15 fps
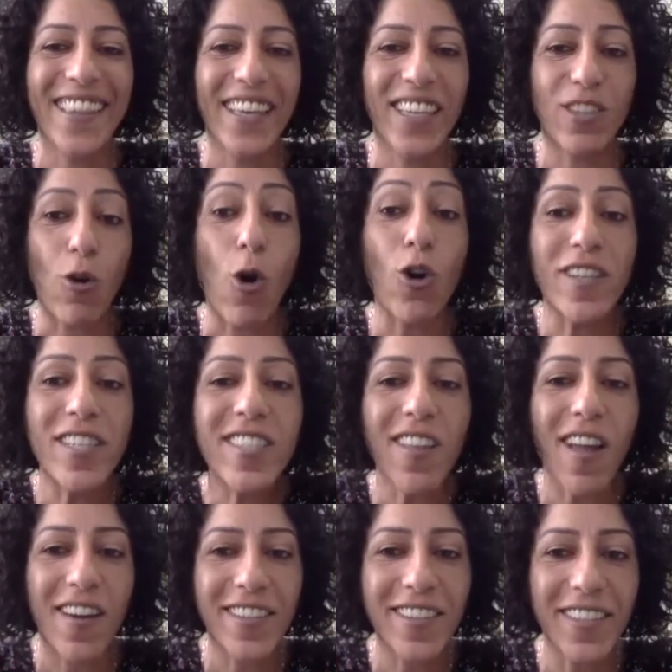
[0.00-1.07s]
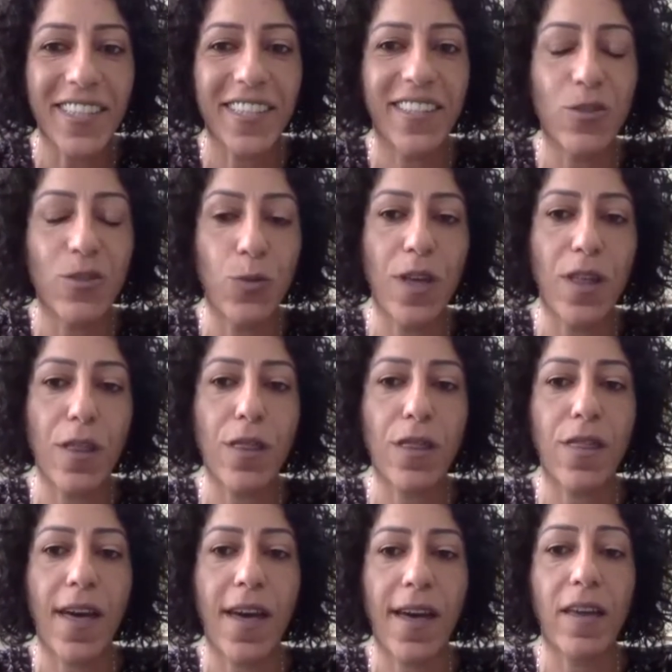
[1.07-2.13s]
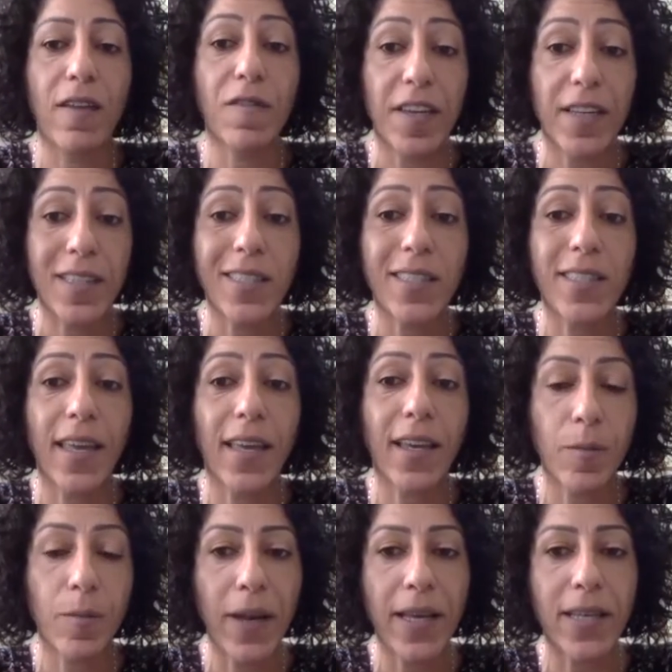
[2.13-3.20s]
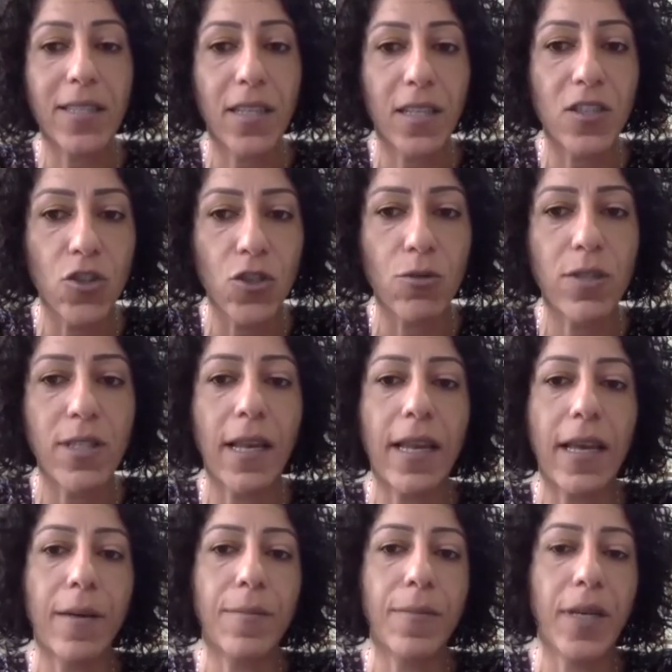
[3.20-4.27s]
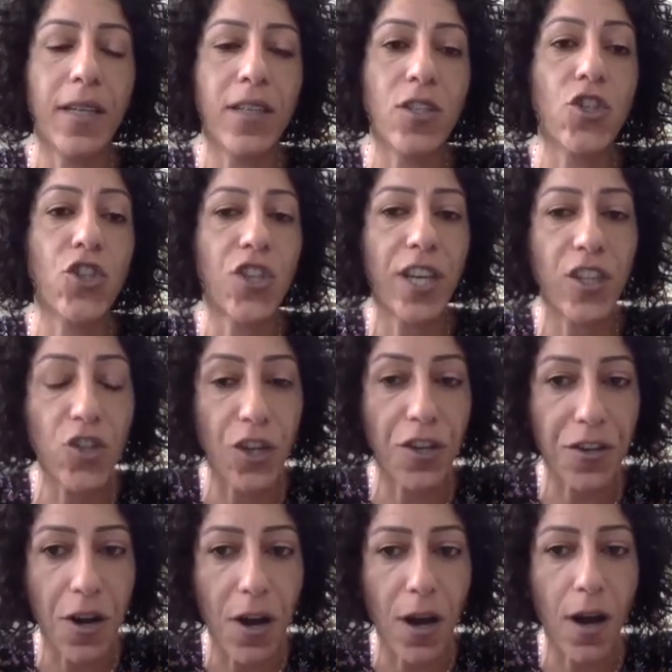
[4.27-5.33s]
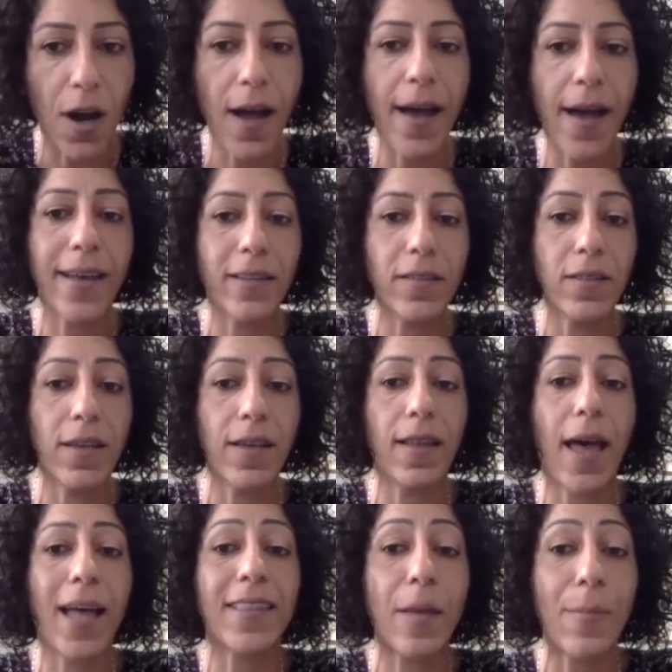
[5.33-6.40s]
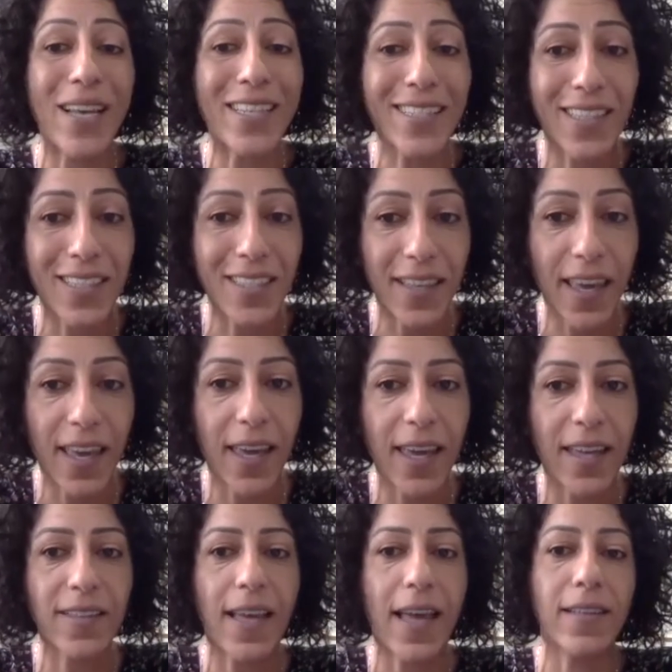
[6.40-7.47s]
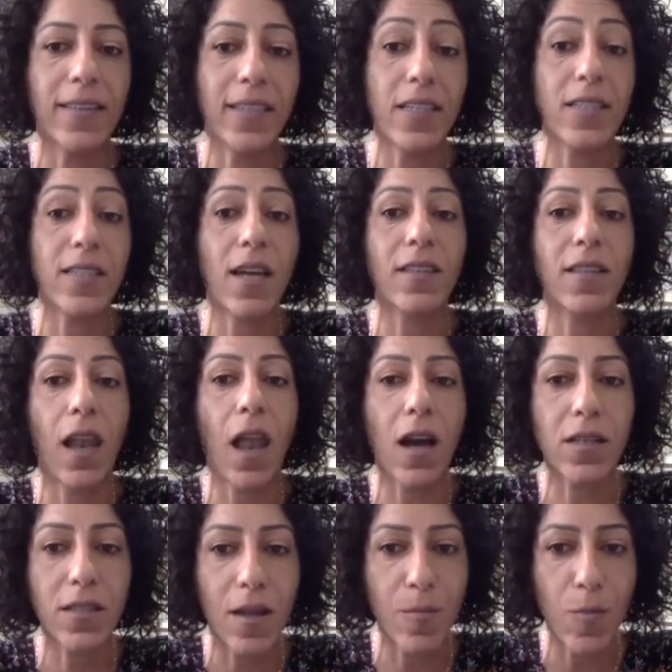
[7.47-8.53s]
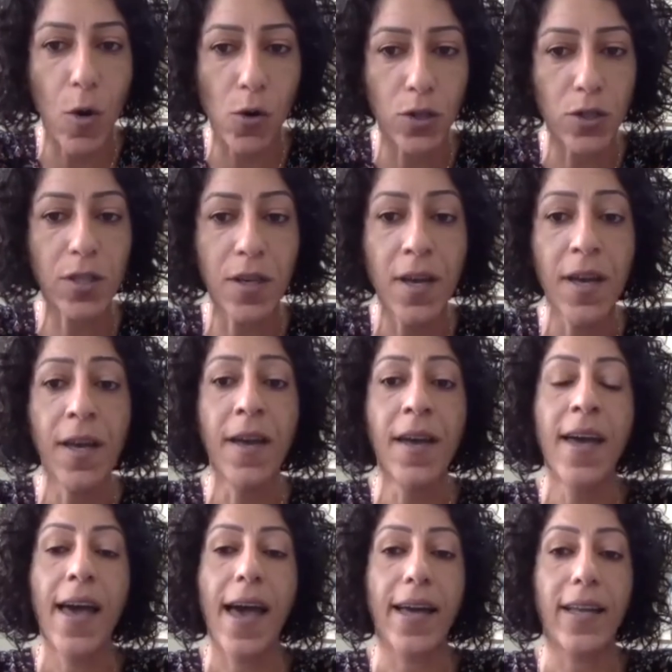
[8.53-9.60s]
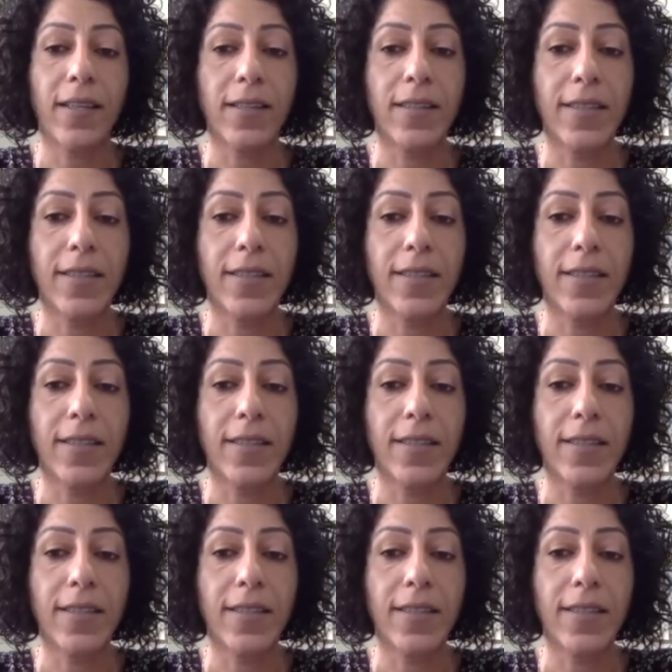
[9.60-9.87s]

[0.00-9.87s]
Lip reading: it all started with events taking place in Jerusalem, in Sheikh Jarrah, and at Damascus Gate, and inside the Al-Aqsa Mosque. And